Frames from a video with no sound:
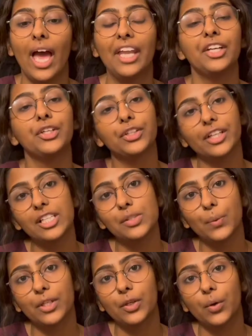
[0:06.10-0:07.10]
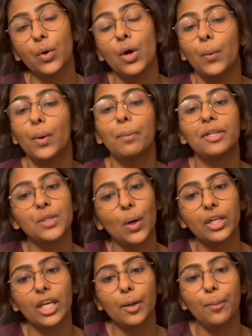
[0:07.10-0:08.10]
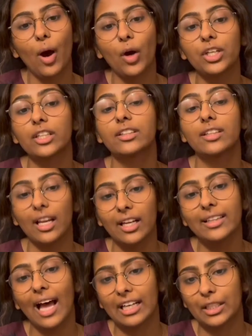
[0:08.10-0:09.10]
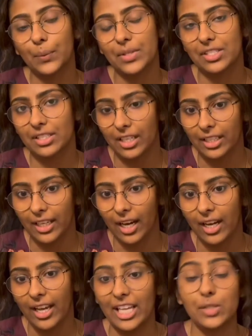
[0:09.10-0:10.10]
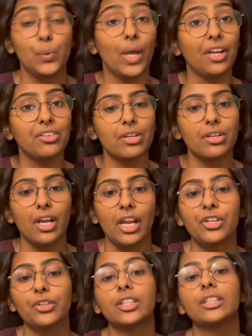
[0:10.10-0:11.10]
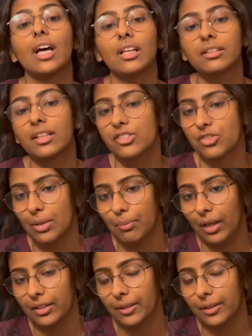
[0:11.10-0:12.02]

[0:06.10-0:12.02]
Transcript: in today's video, we'll be talking about Dalit activists in India as we enter into the Dalit History Month.